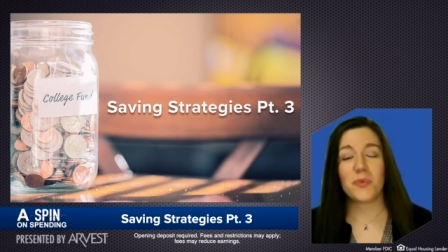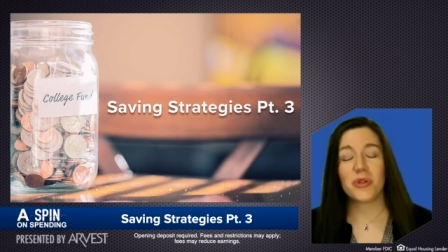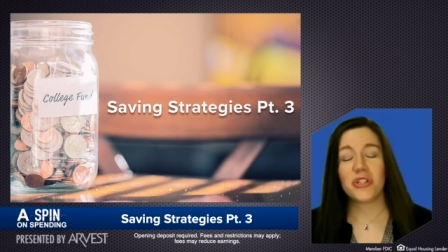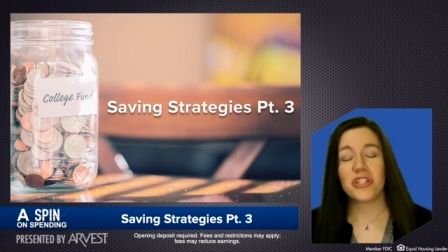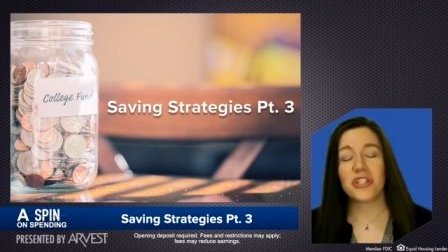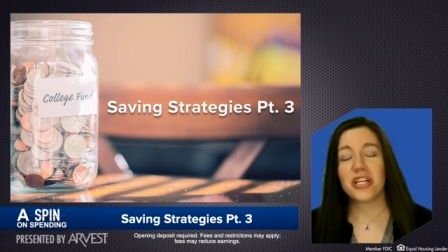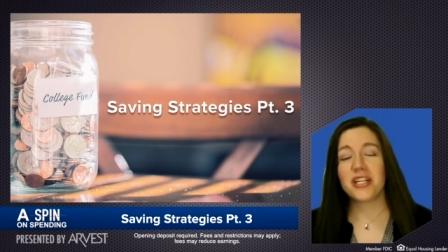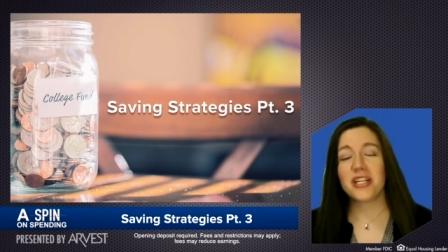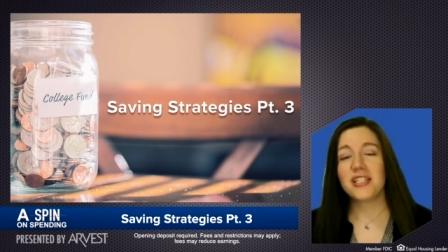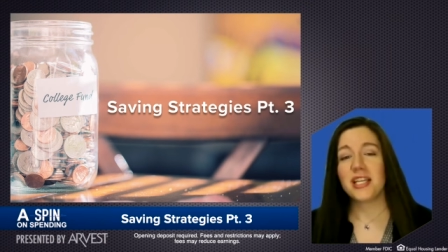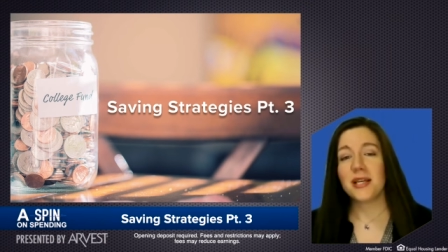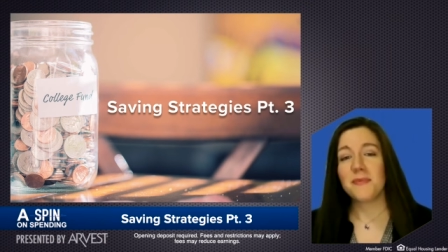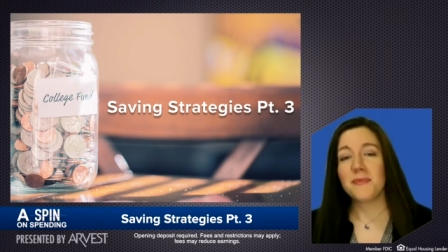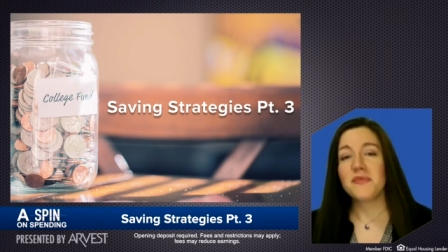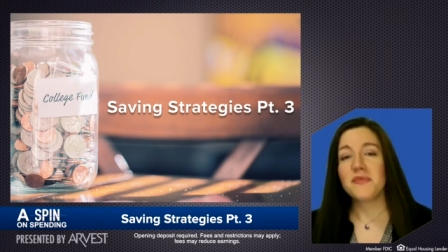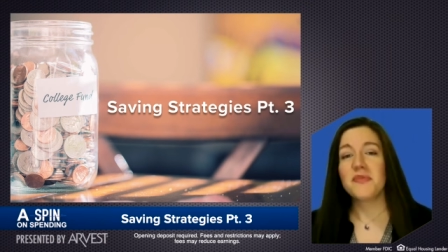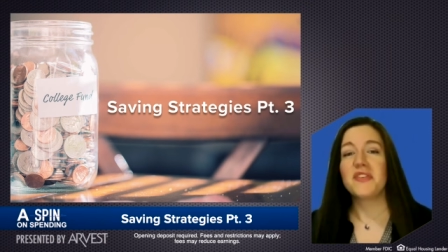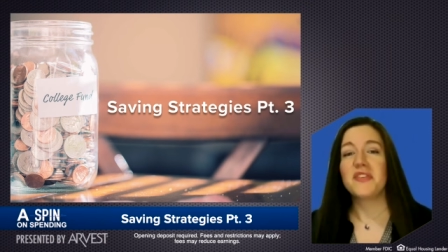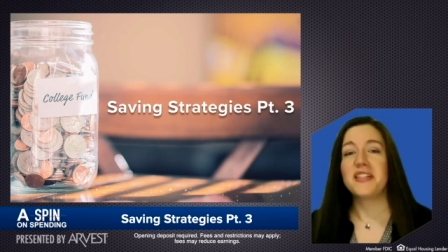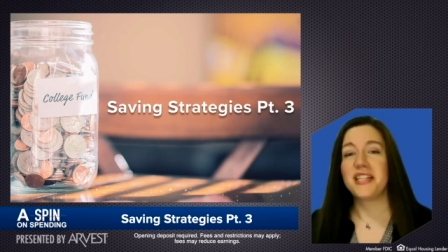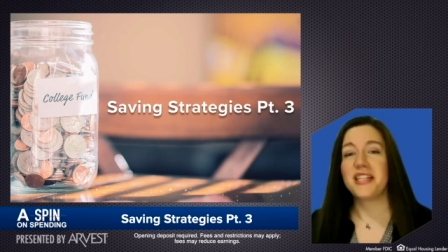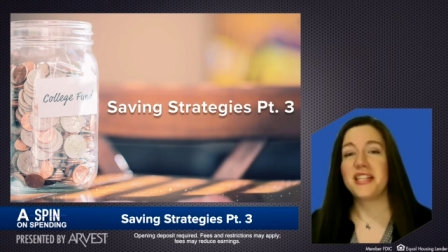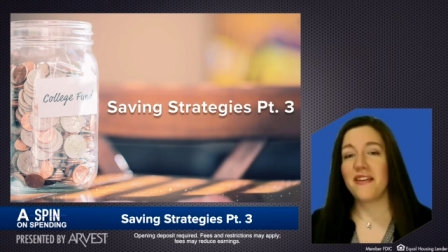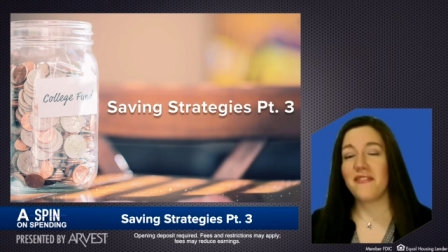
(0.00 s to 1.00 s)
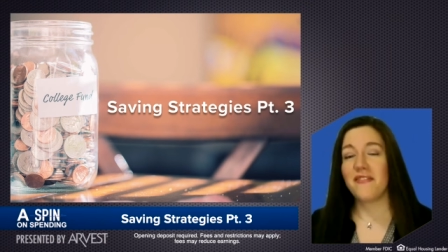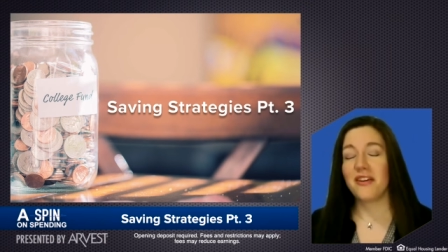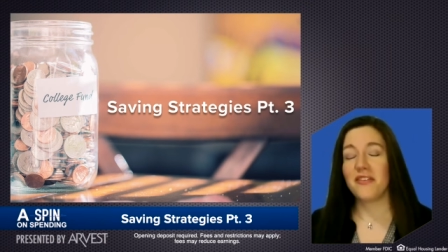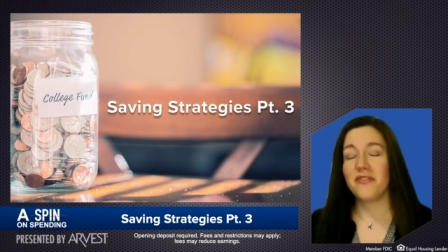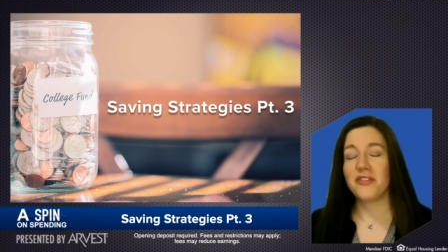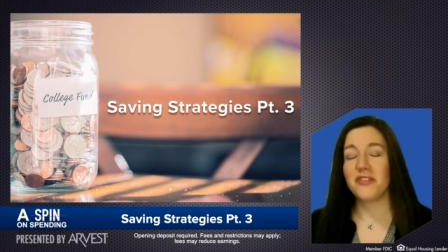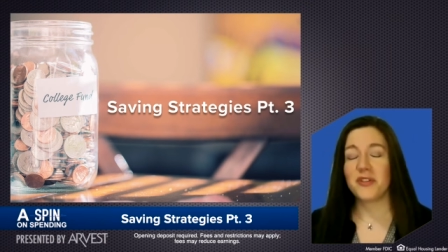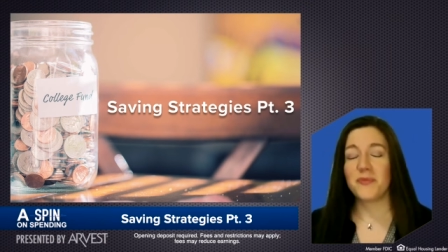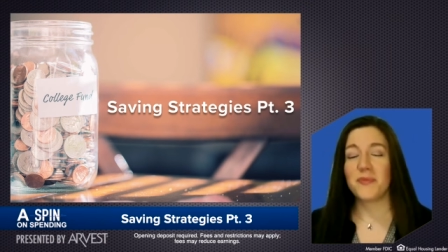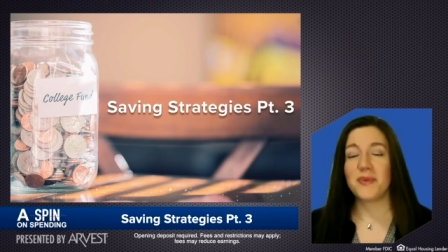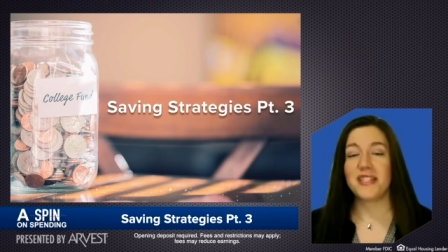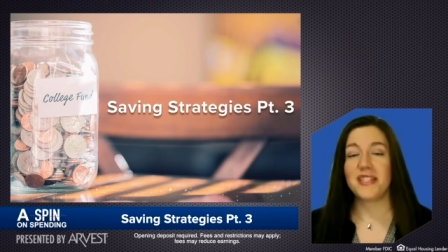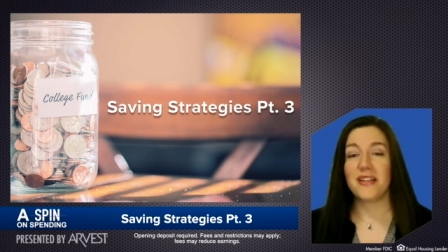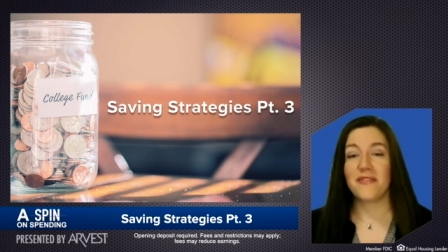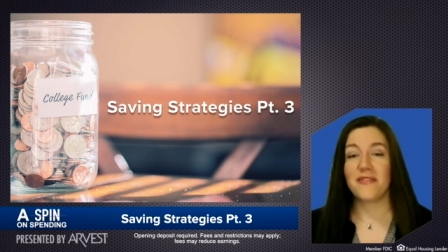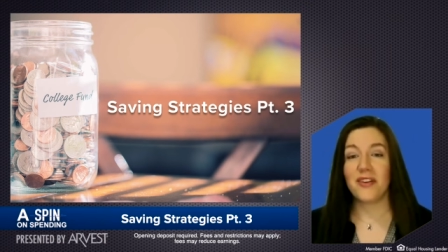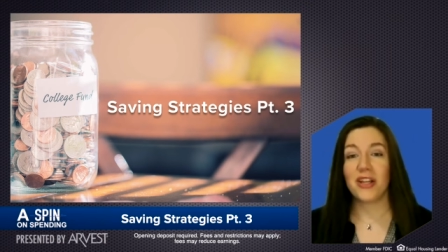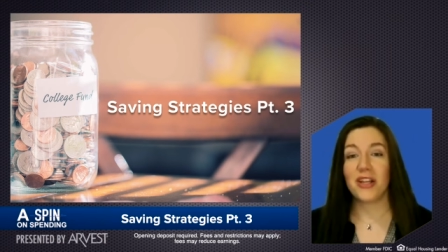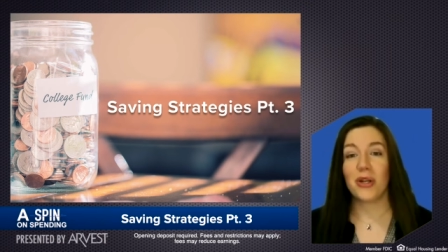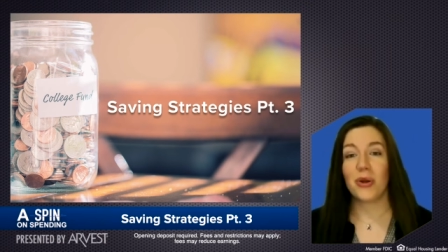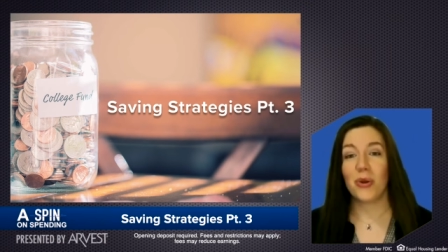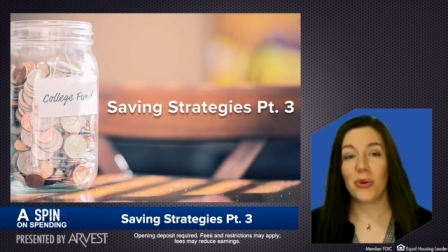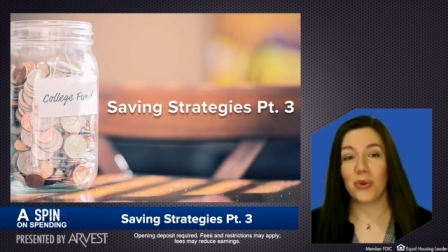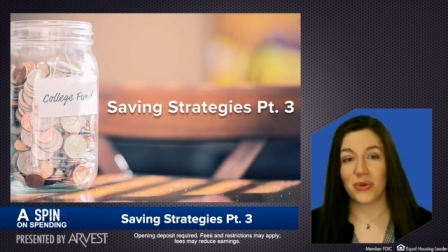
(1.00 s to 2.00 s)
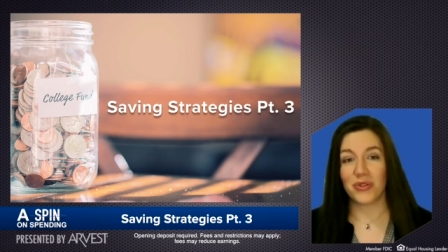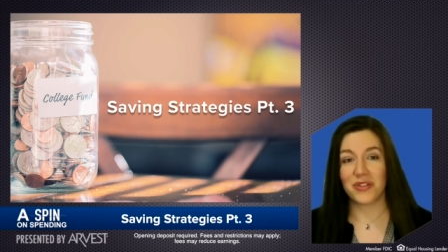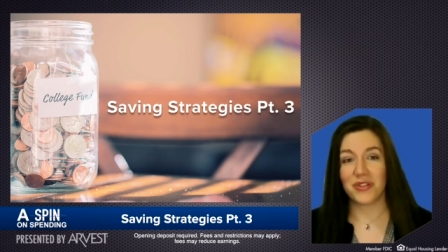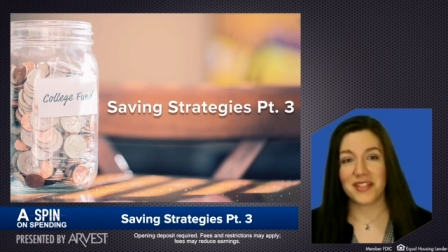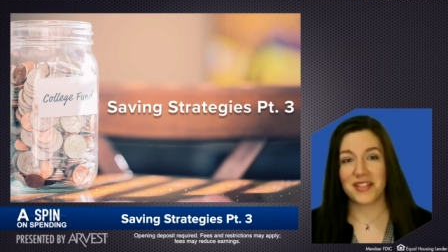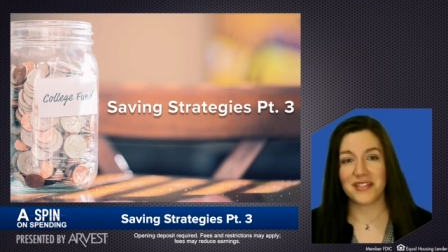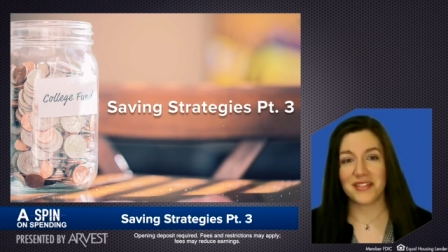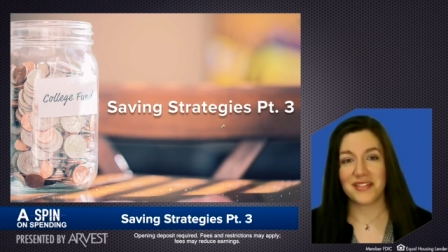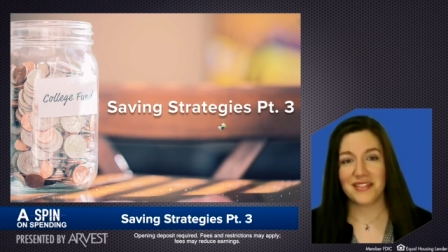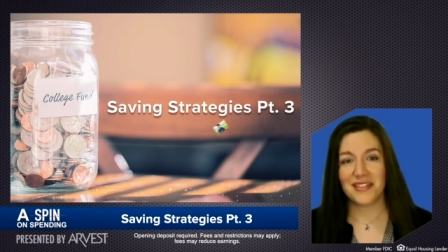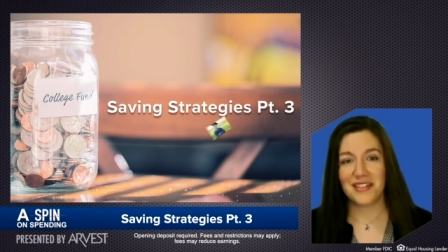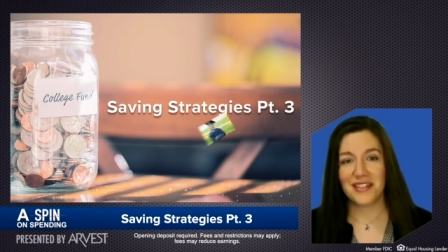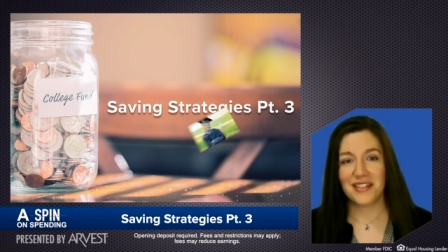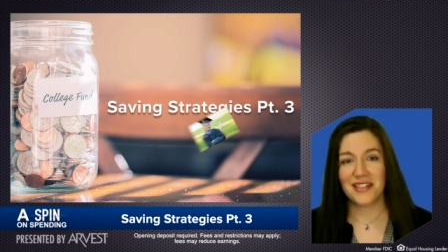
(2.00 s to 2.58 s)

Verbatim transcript: we'll share tips for saving for specific goals.